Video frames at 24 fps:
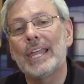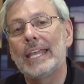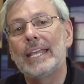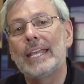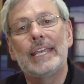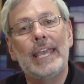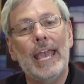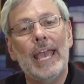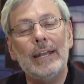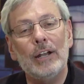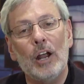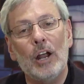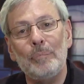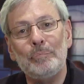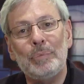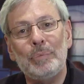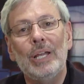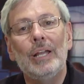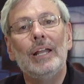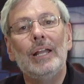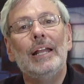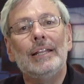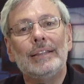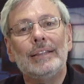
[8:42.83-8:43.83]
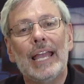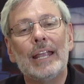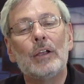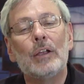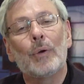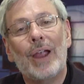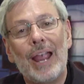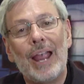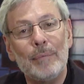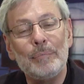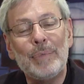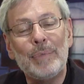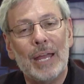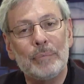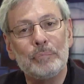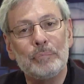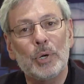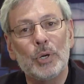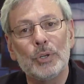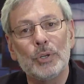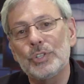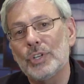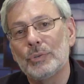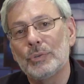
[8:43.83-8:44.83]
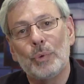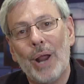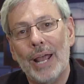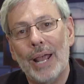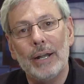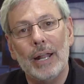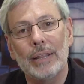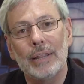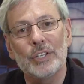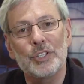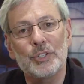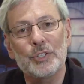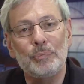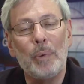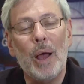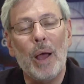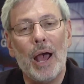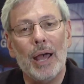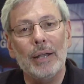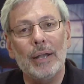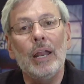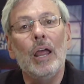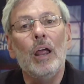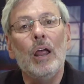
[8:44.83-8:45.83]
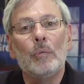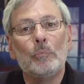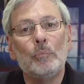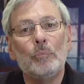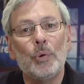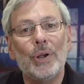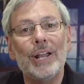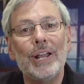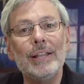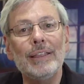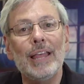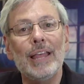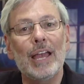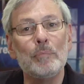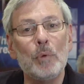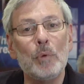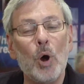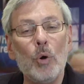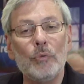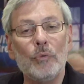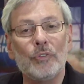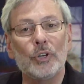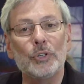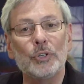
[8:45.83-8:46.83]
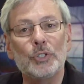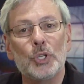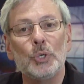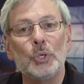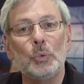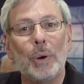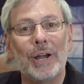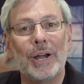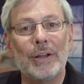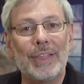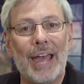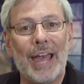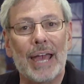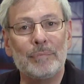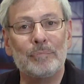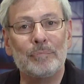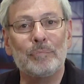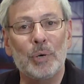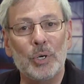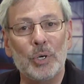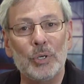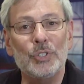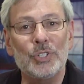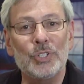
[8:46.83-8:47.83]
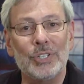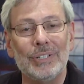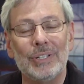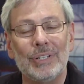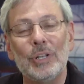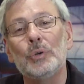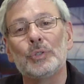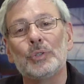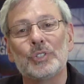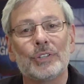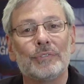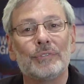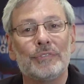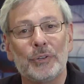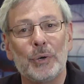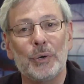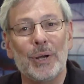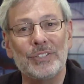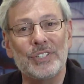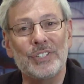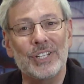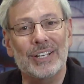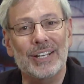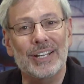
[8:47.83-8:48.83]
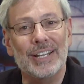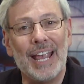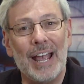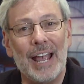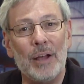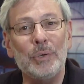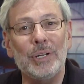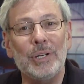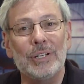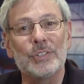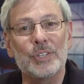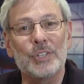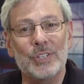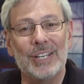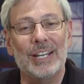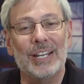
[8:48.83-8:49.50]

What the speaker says: They get up, they grab that person right on the spot, bring them over to where that person who's the forensic accountant